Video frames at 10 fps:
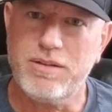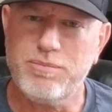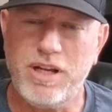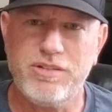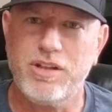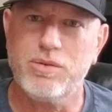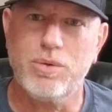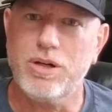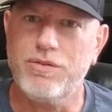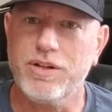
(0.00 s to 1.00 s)
my sales
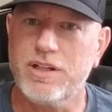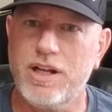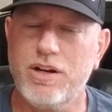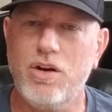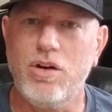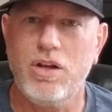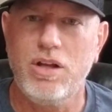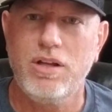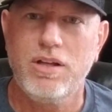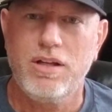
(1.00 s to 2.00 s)
weren't affected at all.
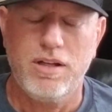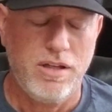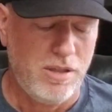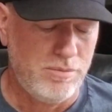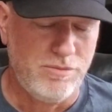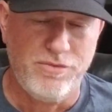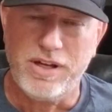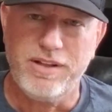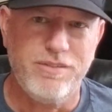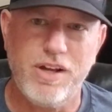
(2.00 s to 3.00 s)
In
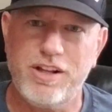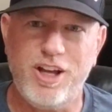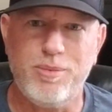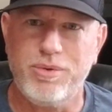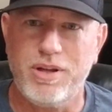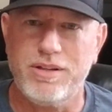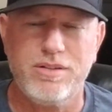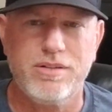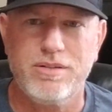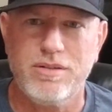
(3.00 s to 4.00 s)
fact, they've gone up,
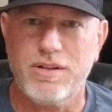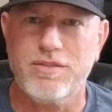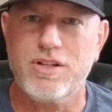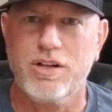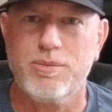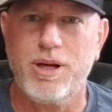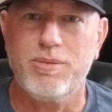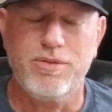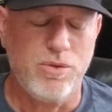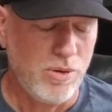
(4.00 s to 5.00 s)
as I've talked about
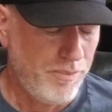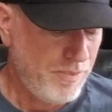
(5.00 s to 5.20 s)
before.